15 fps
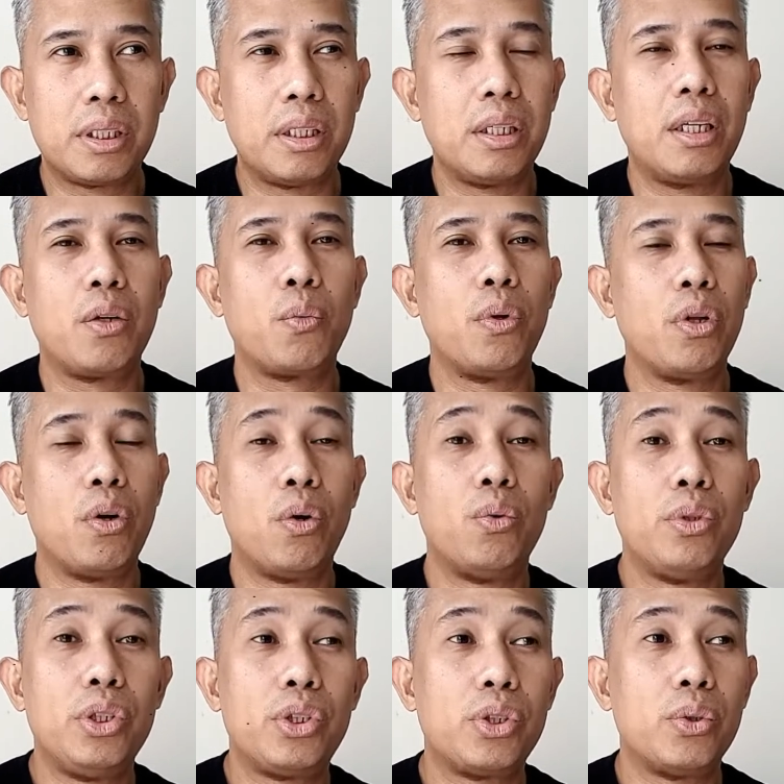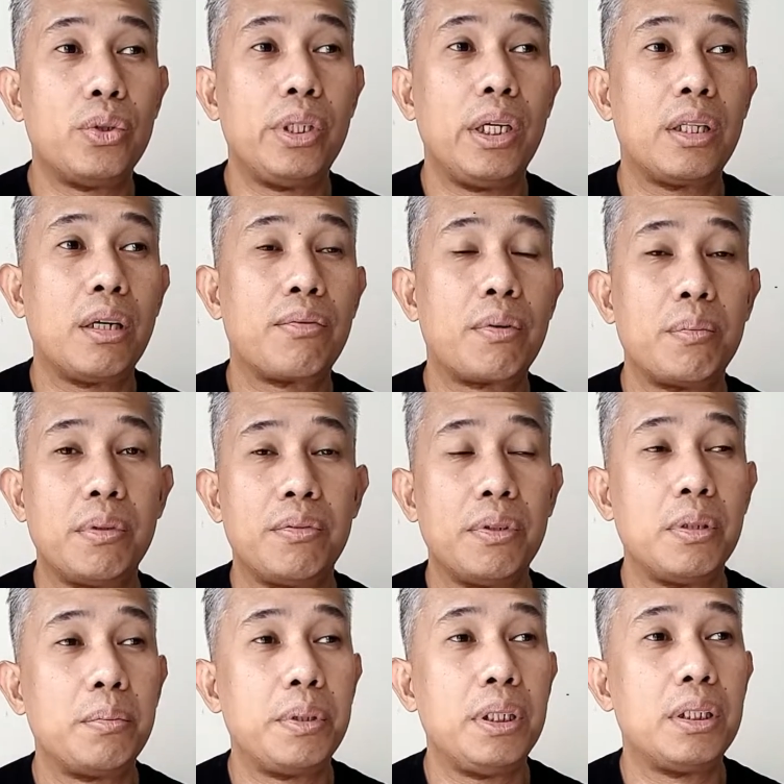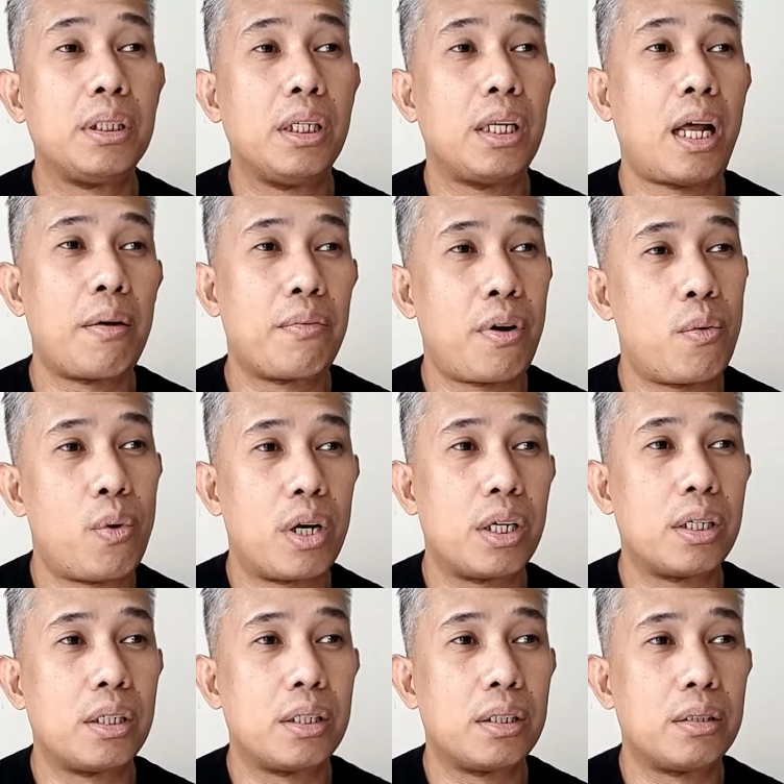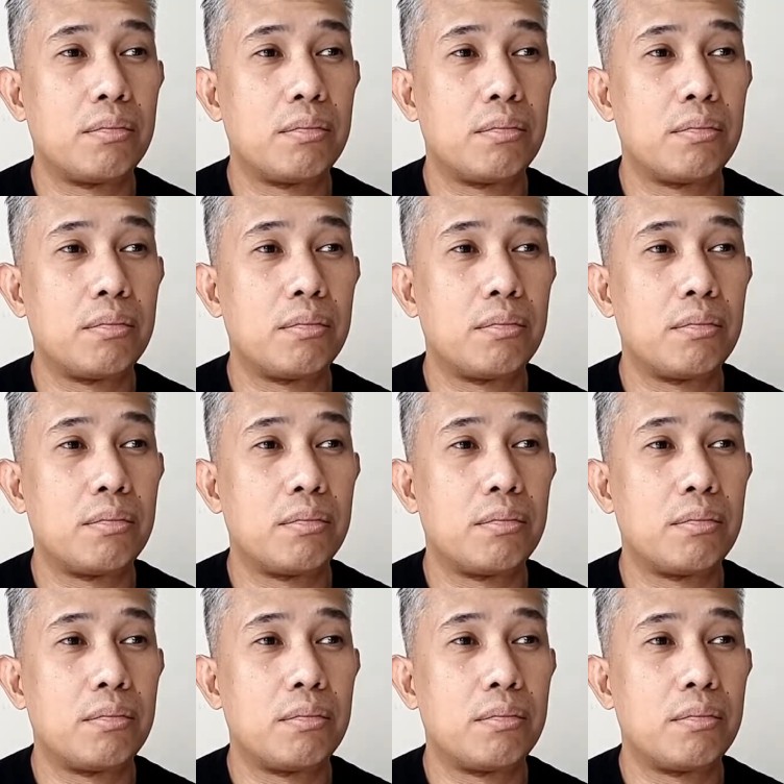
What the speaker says: and then it will only show data from the Philippines. And if I want to